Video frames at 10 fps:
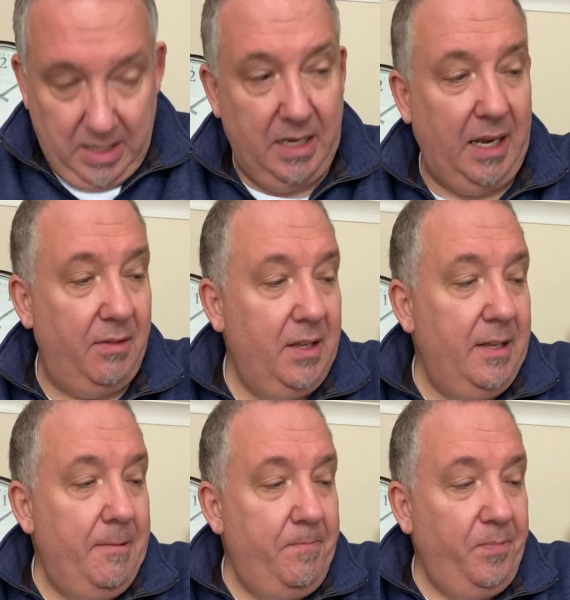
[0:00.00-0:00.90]
Anyhow,
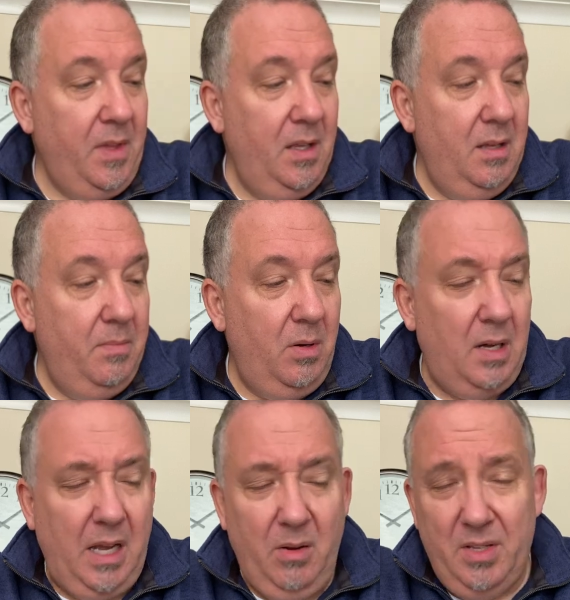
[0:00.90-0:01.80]
but
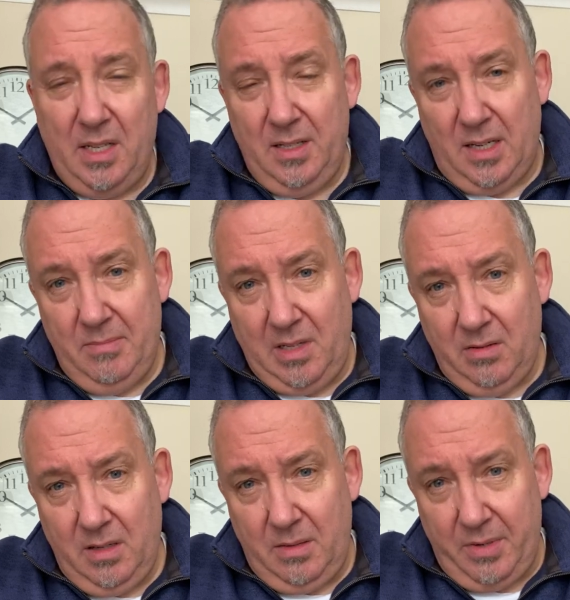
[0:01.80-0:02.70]
I always had time to
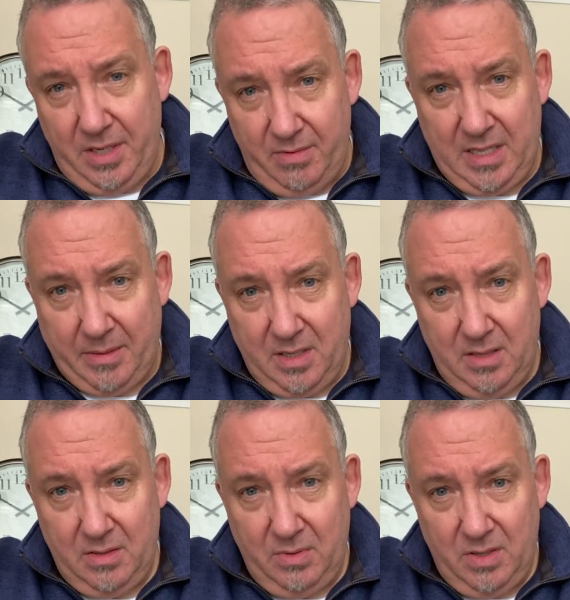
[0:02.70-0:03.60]
look at the pretty
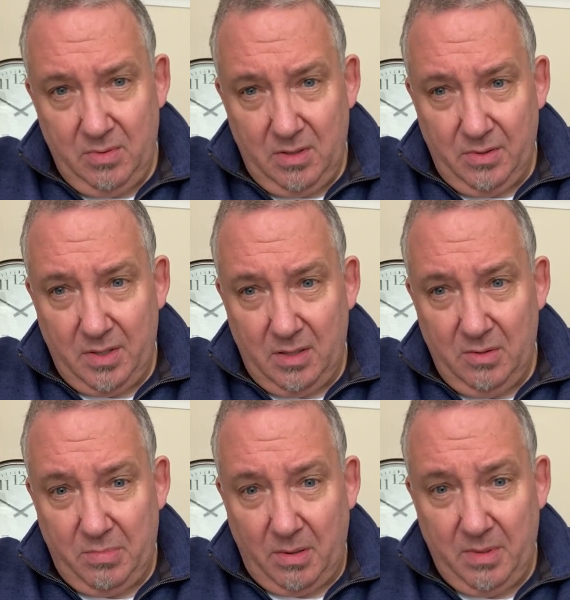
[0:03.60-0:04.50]
receptionist, which was also
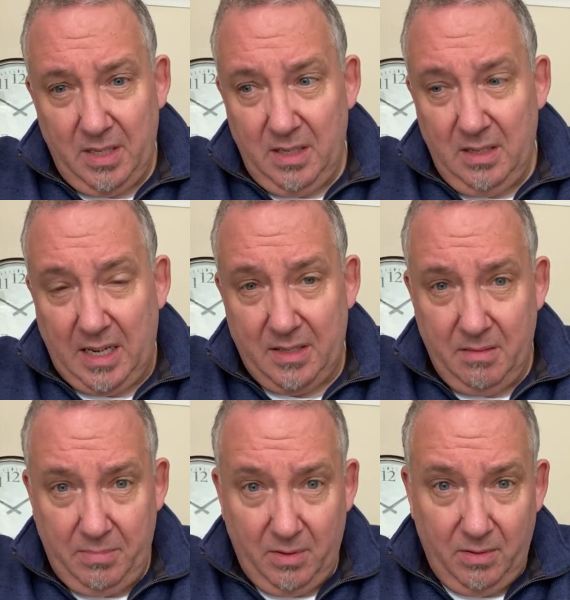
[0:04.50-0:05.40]
probably as
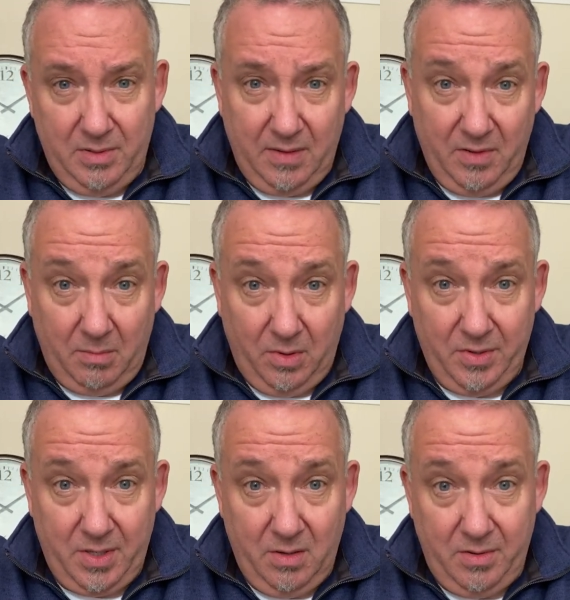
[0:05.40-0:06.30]
important, if not more
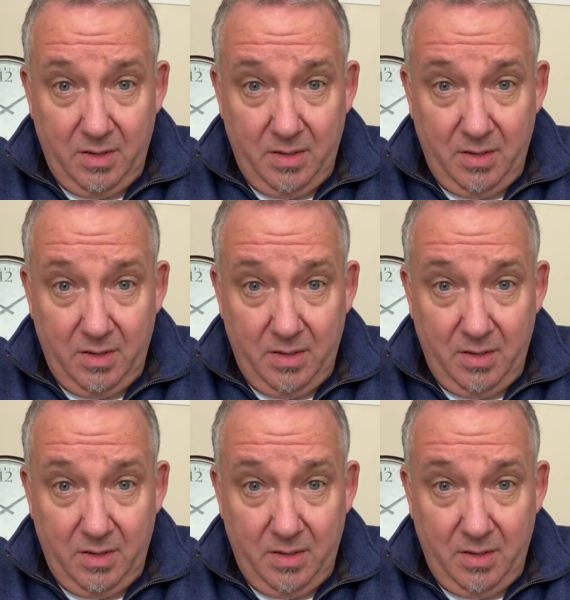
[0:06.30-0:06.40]
so,